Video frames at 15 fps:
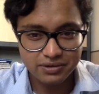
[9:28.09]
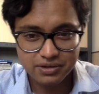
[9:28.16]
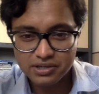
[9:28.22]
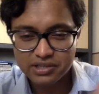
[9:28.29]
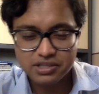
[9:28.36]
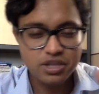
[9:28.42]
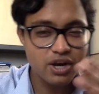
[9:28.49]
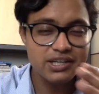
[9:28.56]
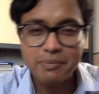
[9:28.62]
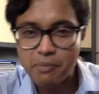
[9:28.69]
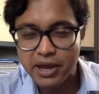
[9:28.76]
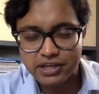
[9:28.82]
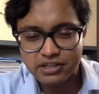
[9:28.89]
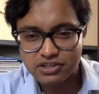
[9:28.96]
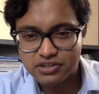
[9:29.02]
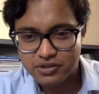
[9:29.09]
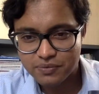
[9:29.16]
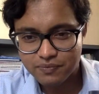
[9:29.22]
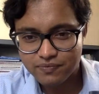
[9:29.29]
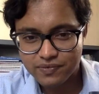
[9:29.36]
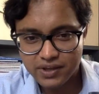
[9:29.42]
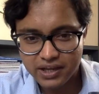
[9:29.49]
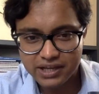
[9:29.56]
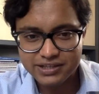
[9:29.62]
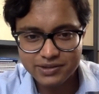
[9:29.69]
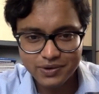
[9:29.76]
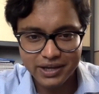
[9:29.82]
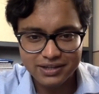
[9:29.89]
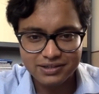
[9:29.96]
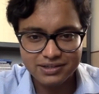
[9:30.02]
It's not a match, as you
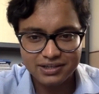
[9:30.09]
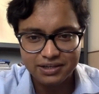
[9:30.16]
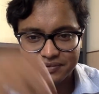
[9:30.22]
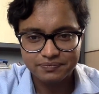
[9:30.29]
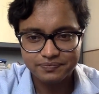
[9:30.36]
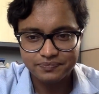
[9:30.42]
can see.